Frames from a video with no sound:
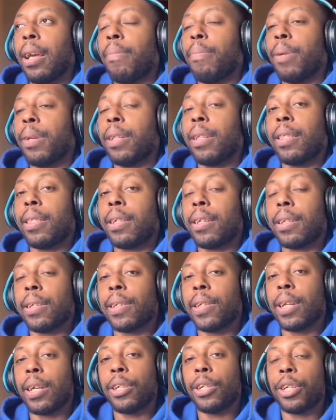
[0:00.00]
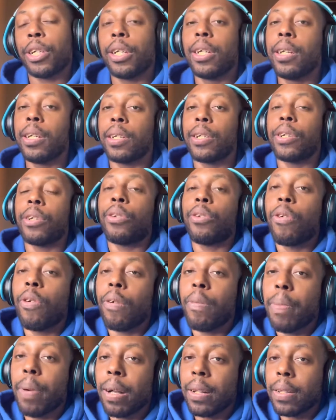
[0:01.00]
But the thing is that she doesn't know
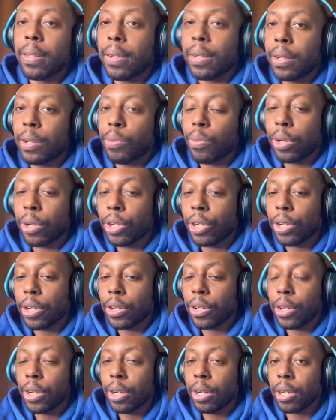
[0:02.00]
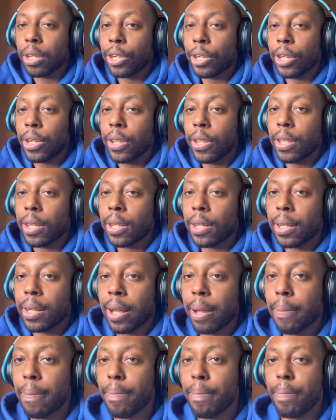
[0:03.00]
about this when she's young. She thinks
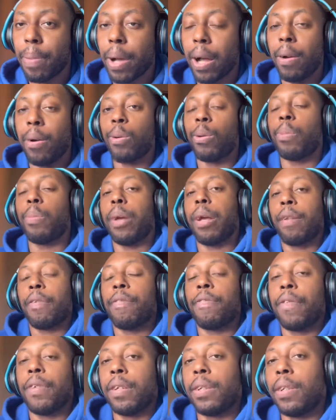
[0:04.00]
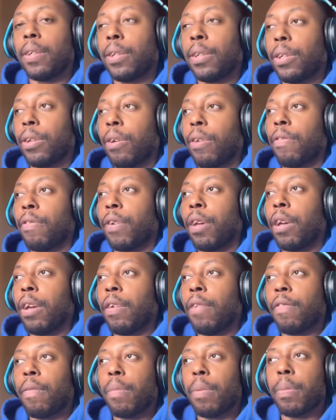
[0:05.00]
that power manifests itself
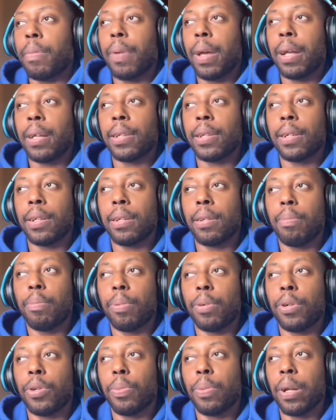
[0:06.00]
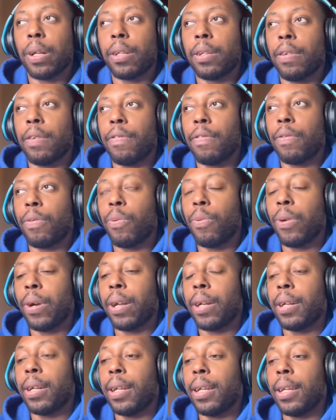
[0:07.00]
from a masculine perspective
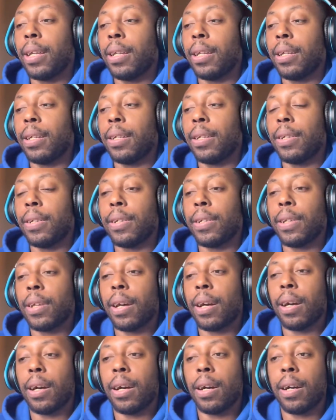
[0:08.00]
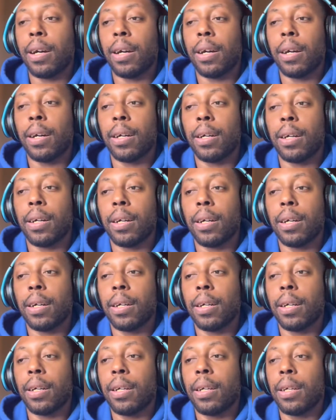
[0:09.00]
when it is
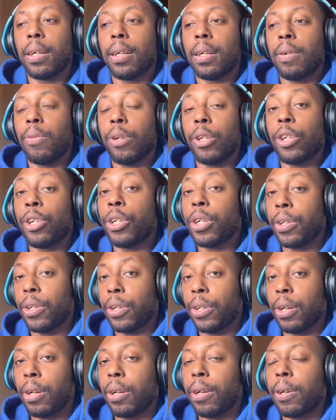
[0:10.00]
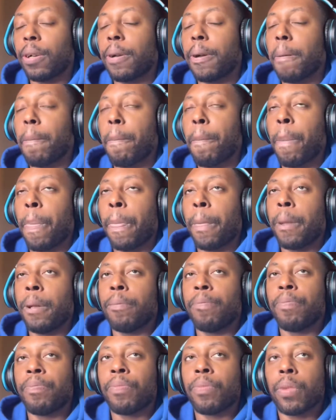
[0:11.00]
when she's younger.
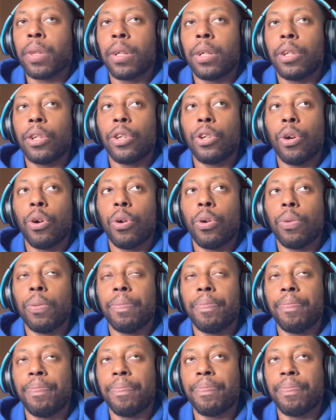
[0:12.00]
So